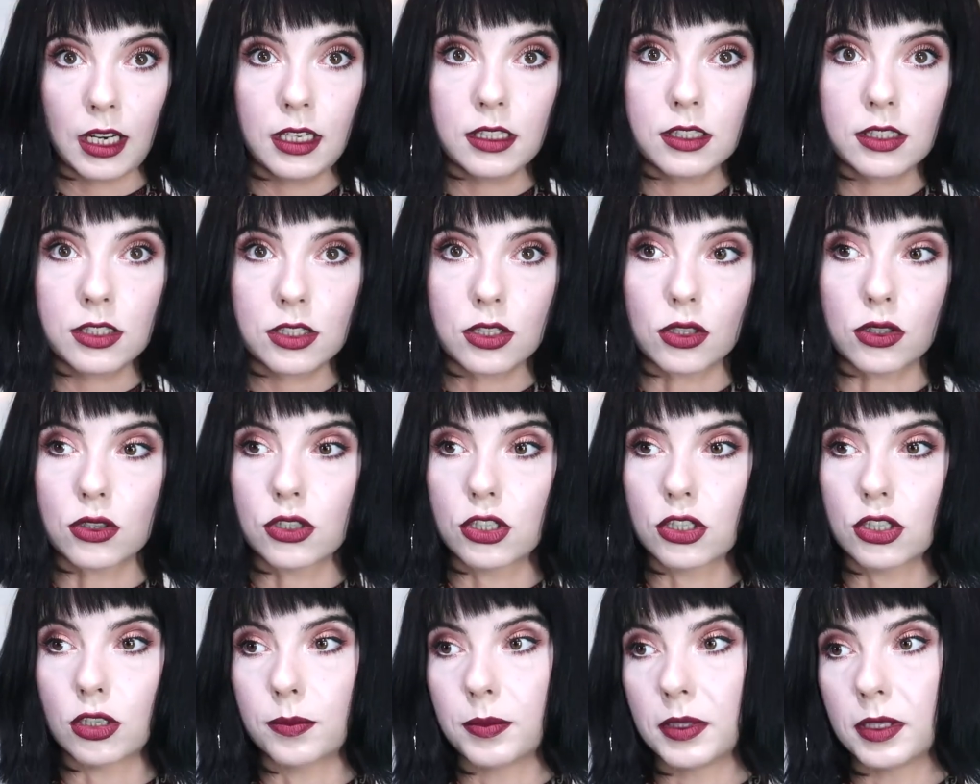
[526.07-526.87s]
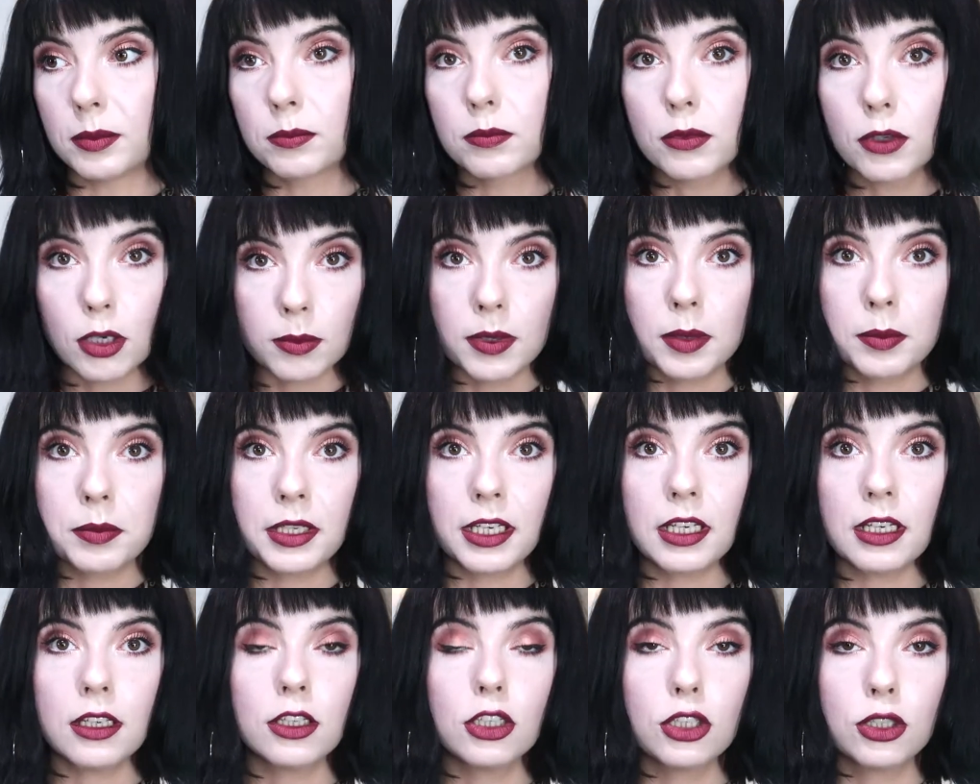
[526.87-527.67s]
In-store shopping.
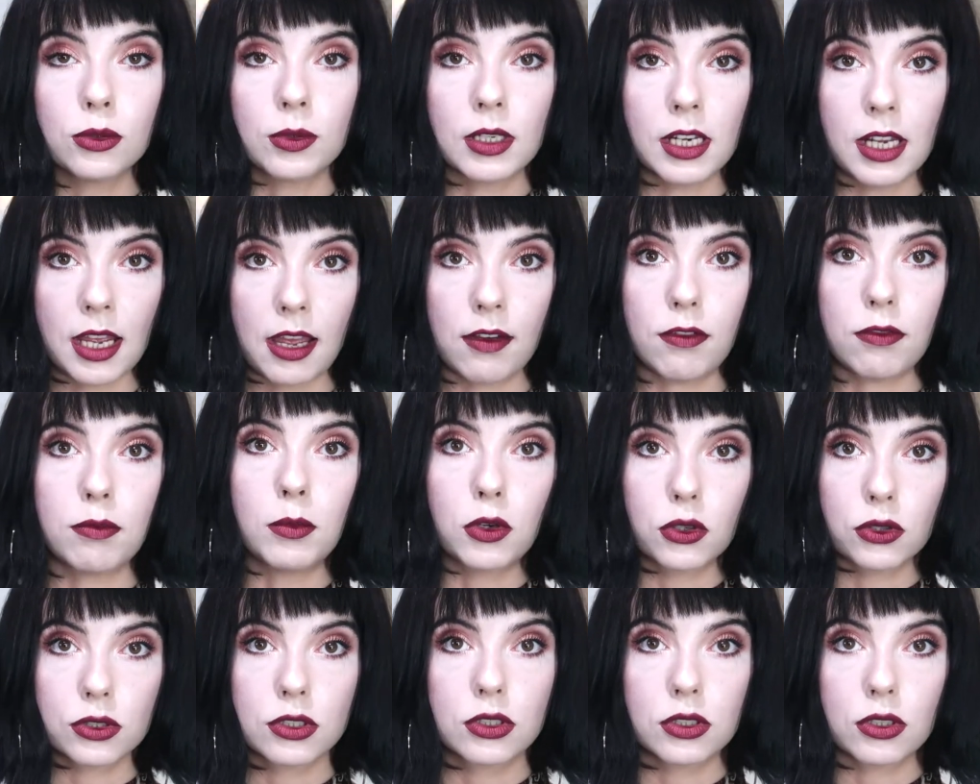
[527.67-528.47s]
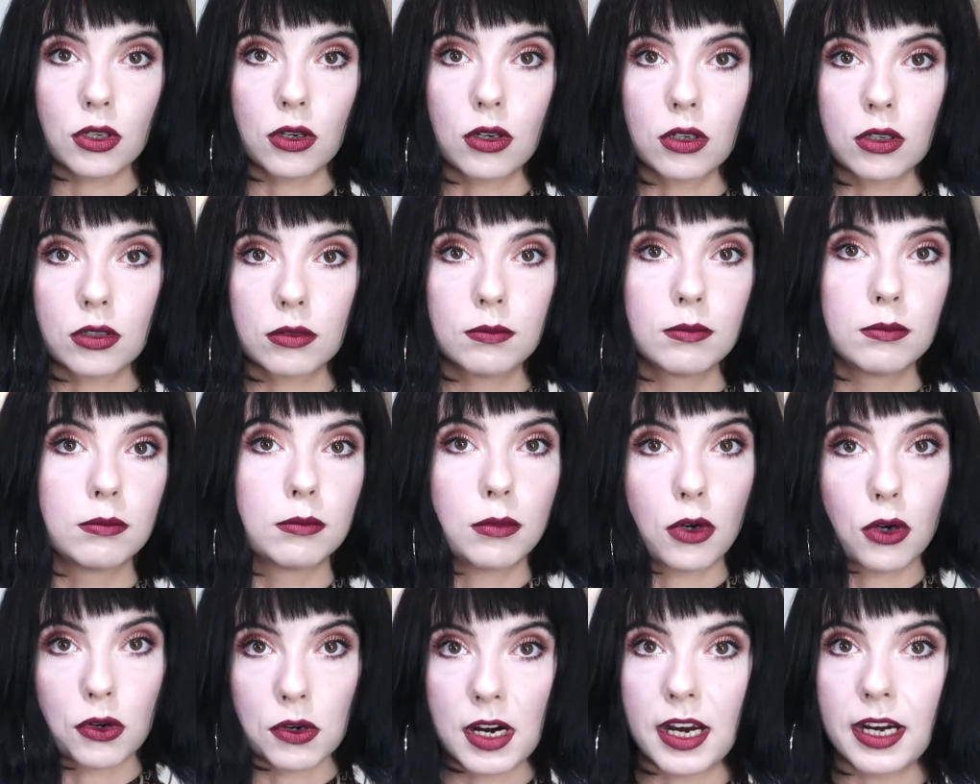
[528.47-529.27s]
Probably you will have more stock,
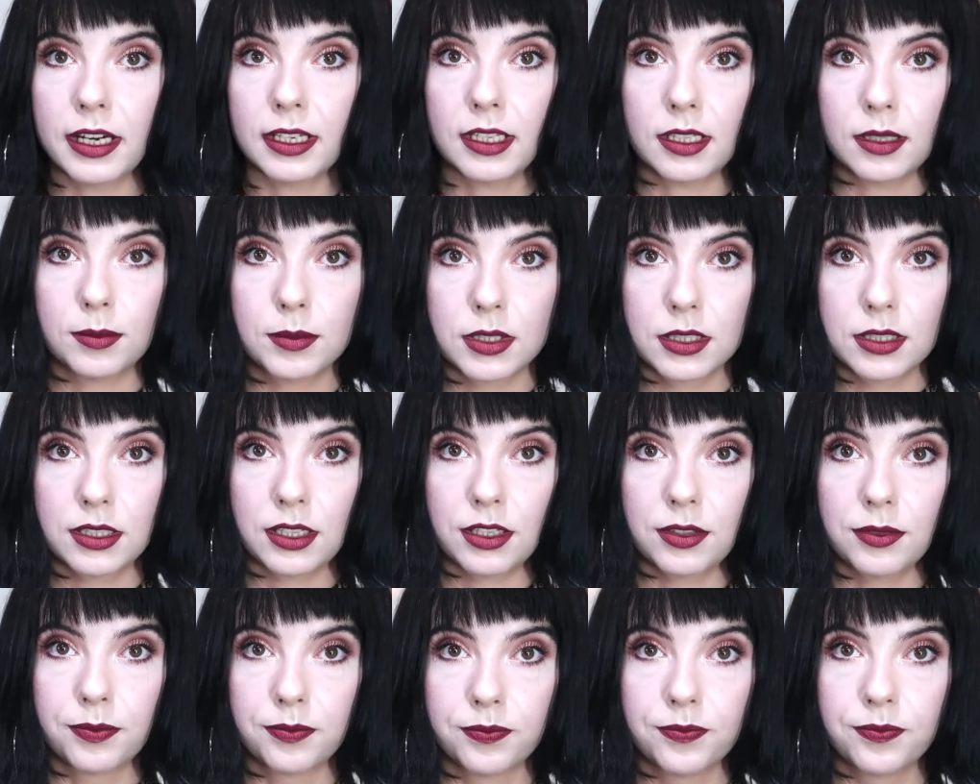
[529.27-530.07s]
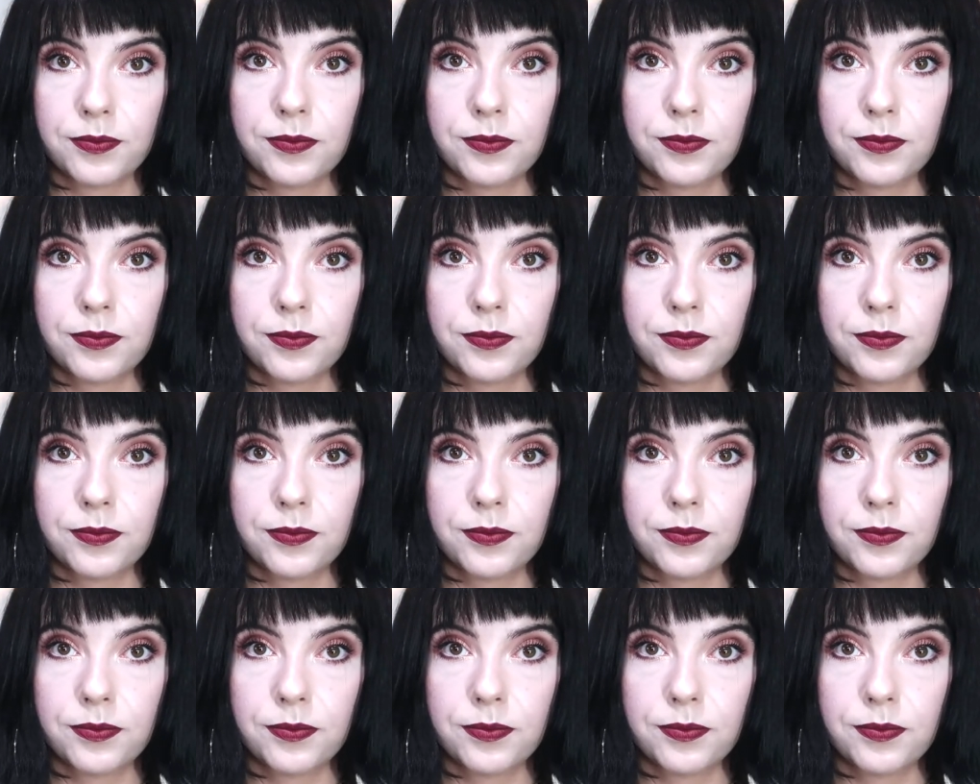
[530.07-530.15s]
more items there.